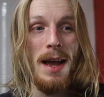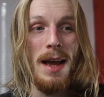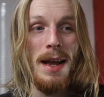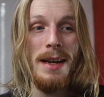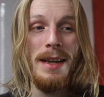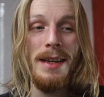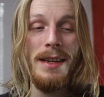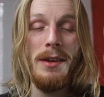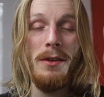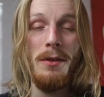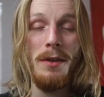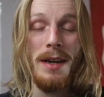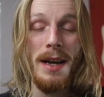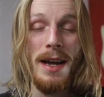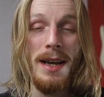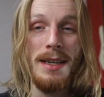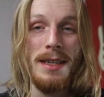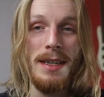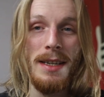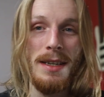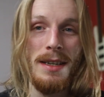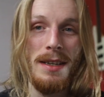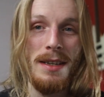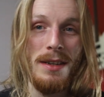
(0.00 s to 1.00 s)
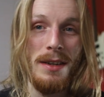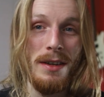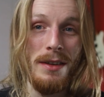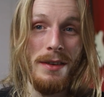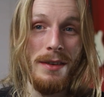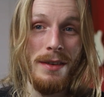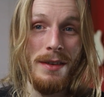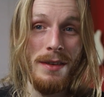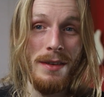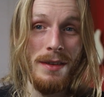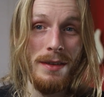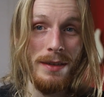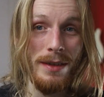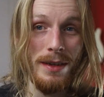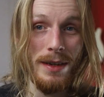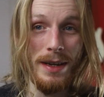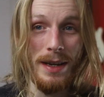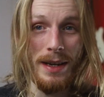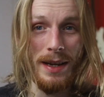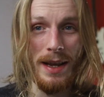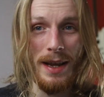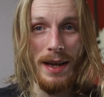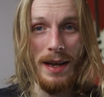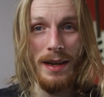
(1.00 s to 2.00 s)
any UK citizen
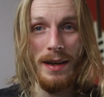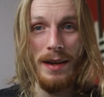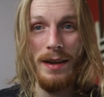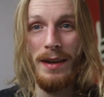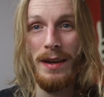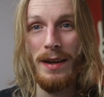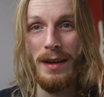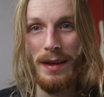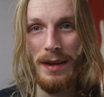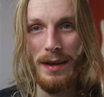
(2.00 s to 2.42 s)
can get